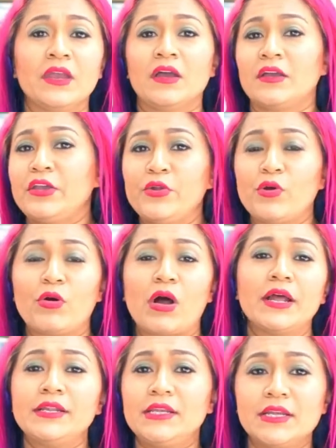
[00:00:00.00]
you know,
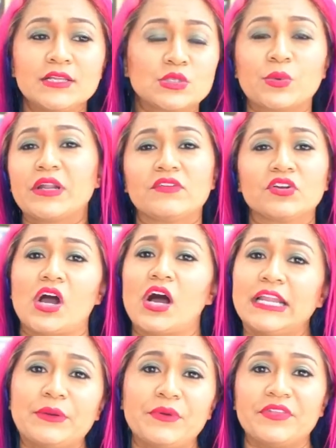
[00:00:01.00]
onions or whatever,
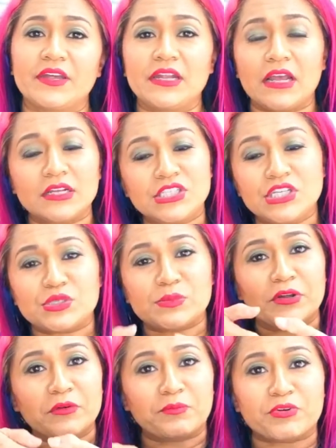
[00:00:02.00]
garlic with it. And I teach him how
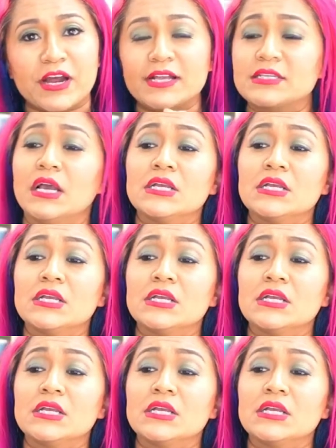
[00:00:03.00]
to press.